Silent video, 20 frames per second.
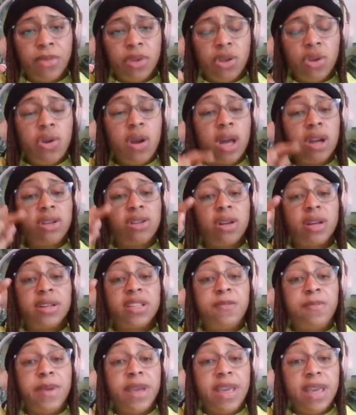You gotta start
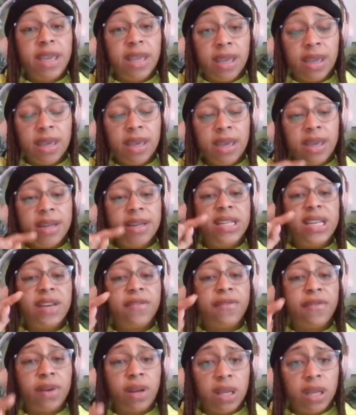speaking
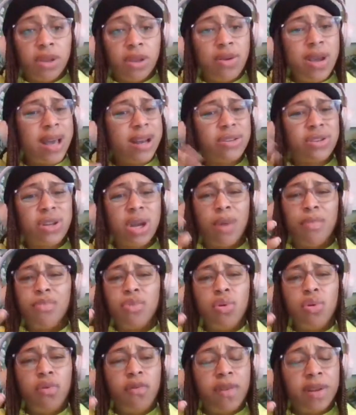differently. You gotta start
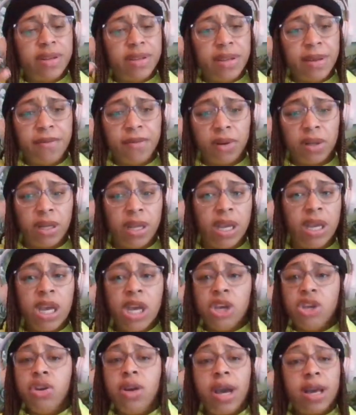moving differently.
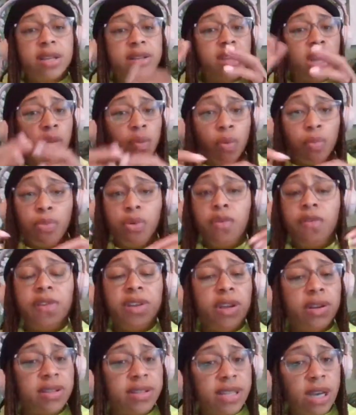You gotta start removing
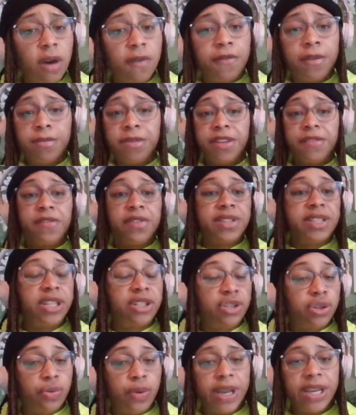yourself from different
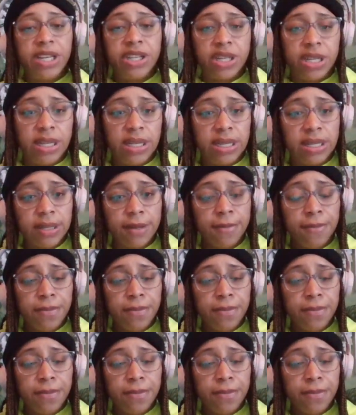situations.